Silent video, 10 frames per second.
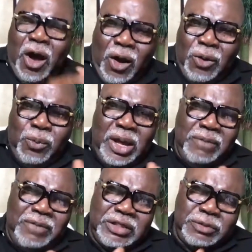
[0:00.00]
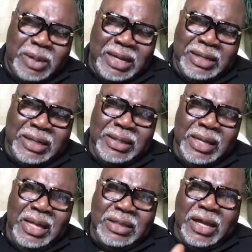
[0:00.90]
our way of explaining
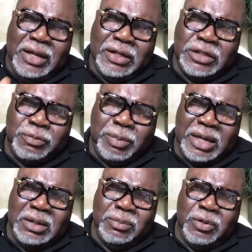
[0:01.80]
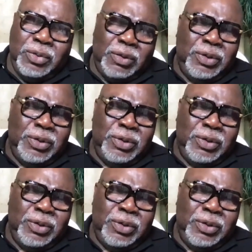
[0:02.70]
the unexplainable. What